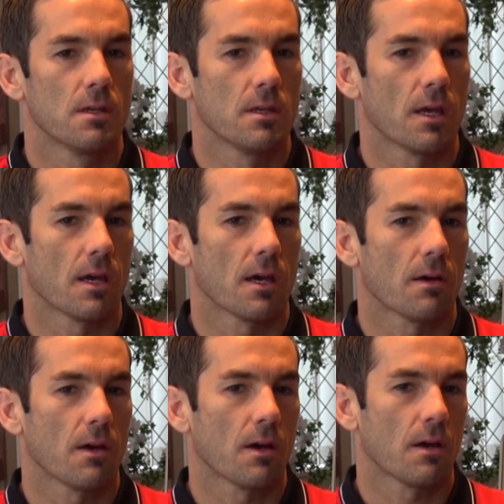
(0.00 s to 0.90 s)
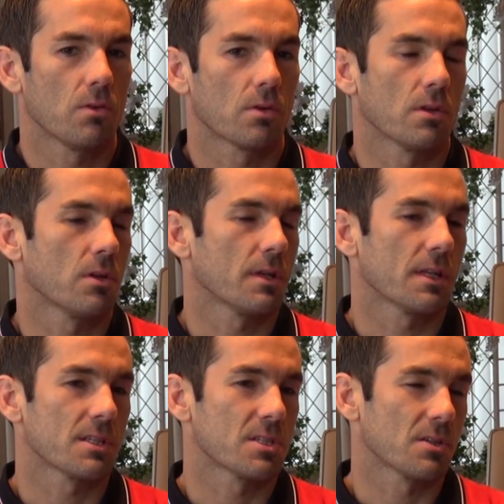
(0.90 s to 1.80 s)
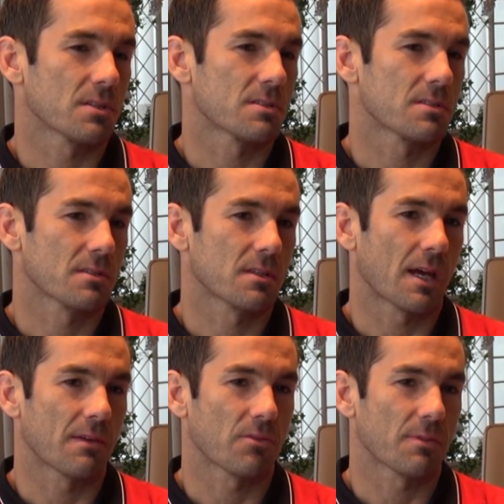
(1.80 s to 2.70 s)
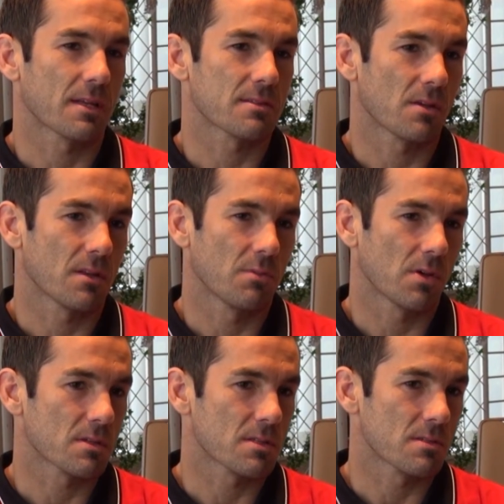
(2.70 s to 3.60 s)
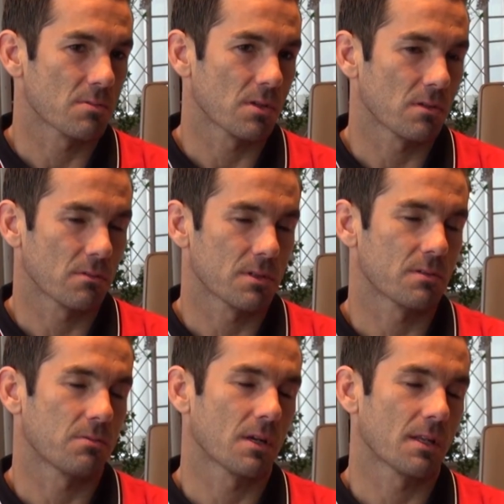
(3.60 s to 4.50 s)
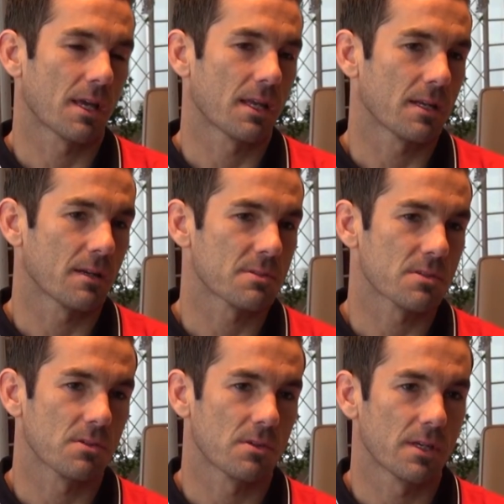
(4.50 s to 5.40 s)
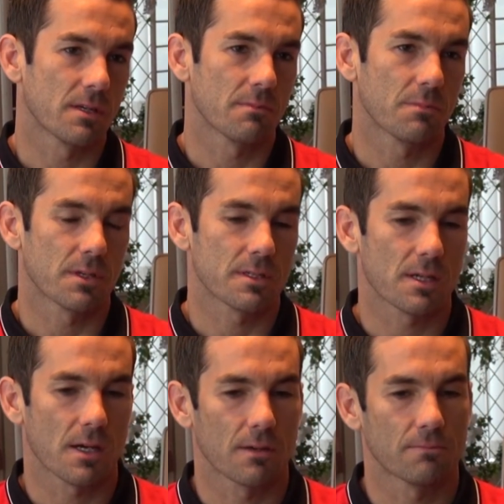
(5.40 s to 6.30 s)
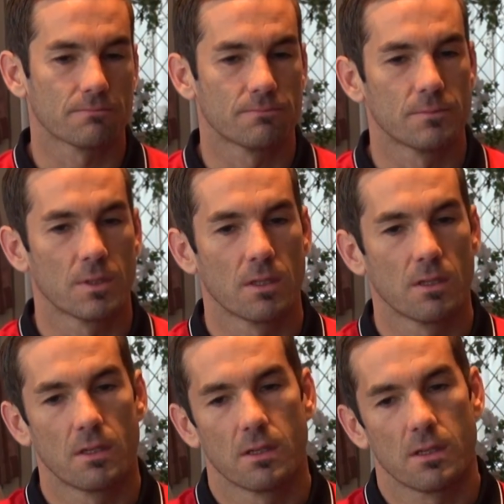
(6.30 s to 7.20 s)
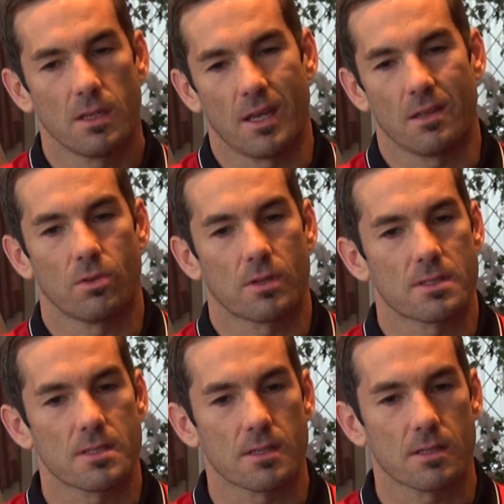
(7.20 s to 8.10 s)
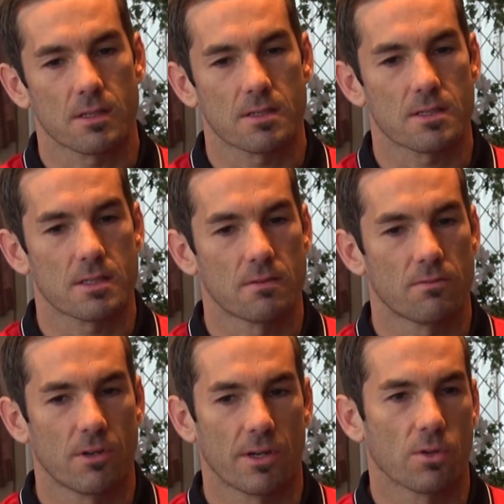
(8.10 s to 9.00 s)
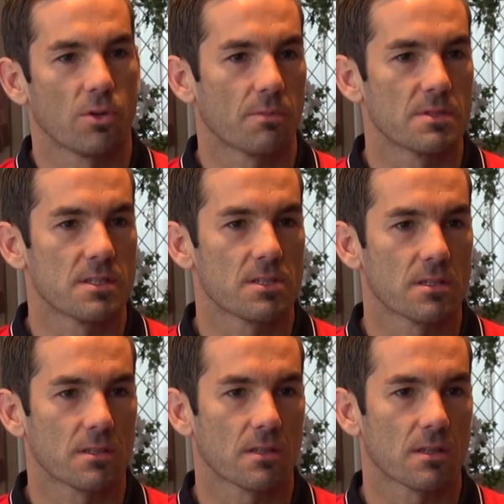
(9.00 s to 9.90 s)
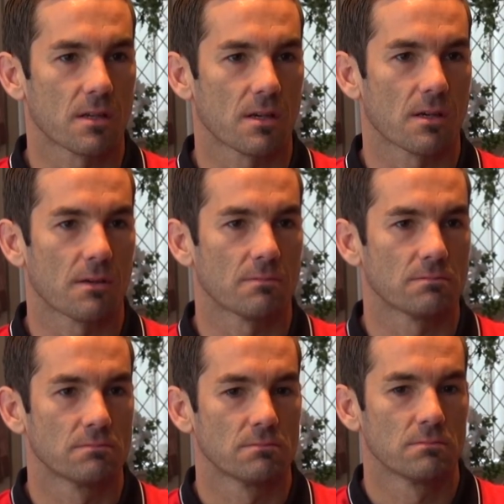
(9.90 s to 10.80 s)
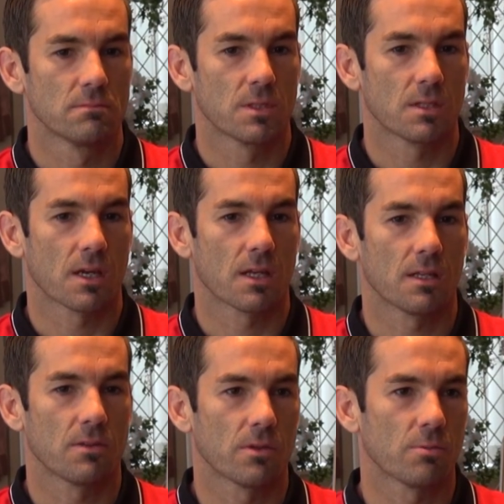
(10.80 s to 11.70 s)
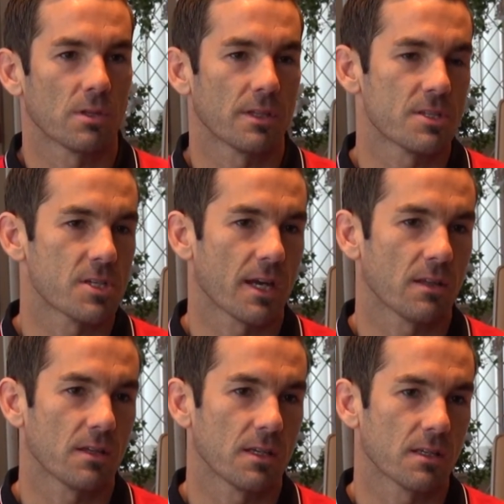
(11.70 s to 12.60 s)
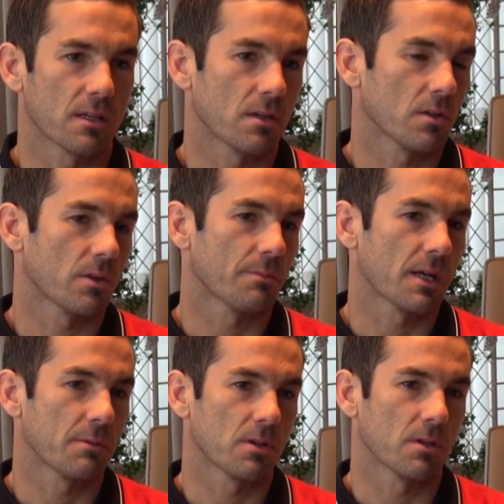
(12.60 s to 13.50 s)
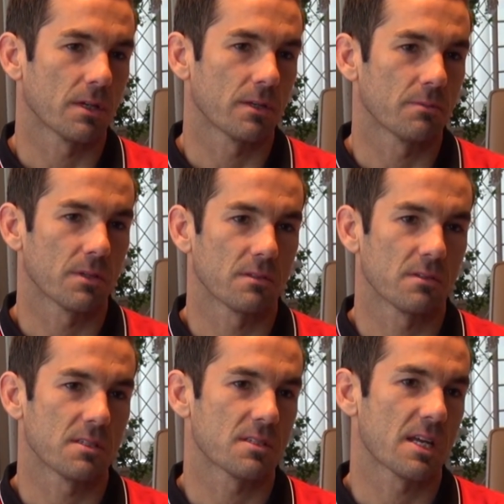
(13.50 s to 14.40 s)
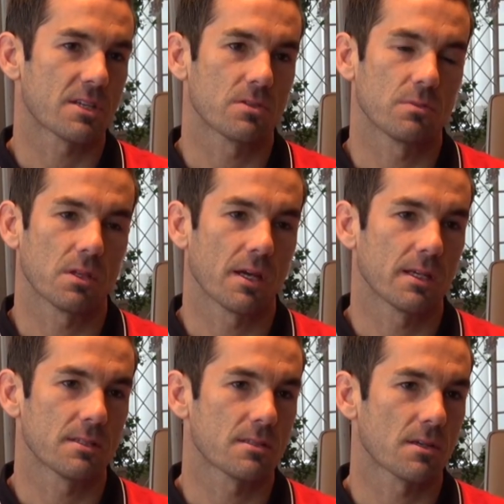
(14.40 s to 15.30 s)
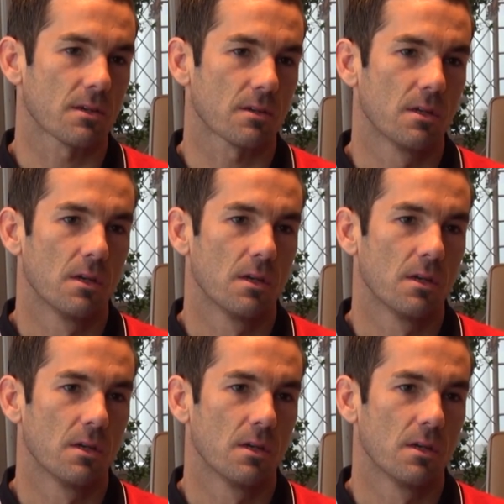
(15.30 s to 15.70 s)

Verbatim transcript: yeah, uh, look, a lot of their shots came from outside the box as well, which one they ended up scoring. But um, yeah, look, it's a it's a very good opposition. Um, you know, they're doing well in the J League. They've got a lot of money behind them and international players, so